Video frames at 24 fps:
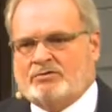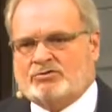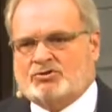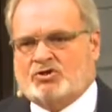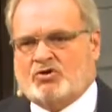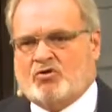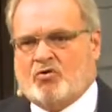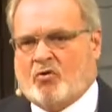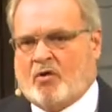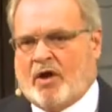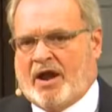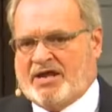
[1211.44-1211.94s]
And
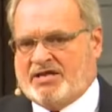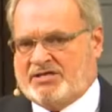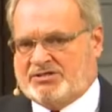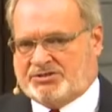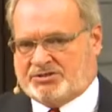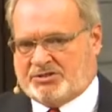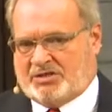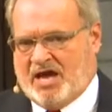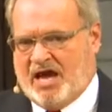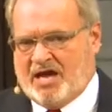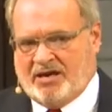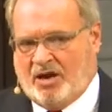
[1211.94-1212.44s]
I know that
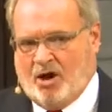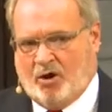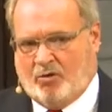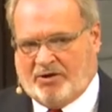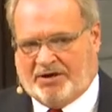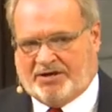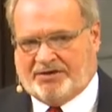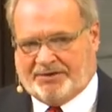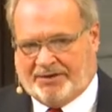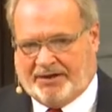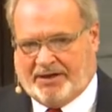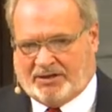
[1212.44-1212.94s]
sounds
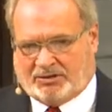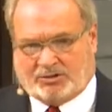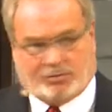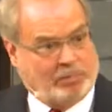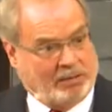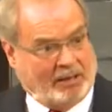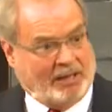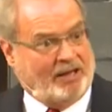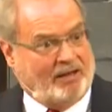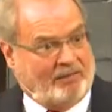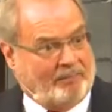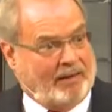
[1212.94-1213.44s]

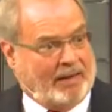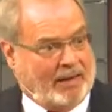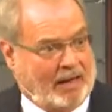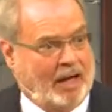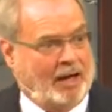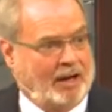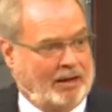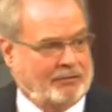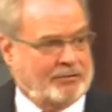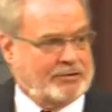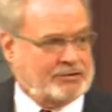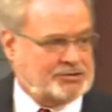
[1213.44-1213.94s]
crazy. I know it
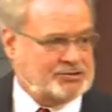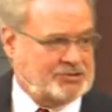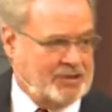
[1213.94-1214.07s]
does.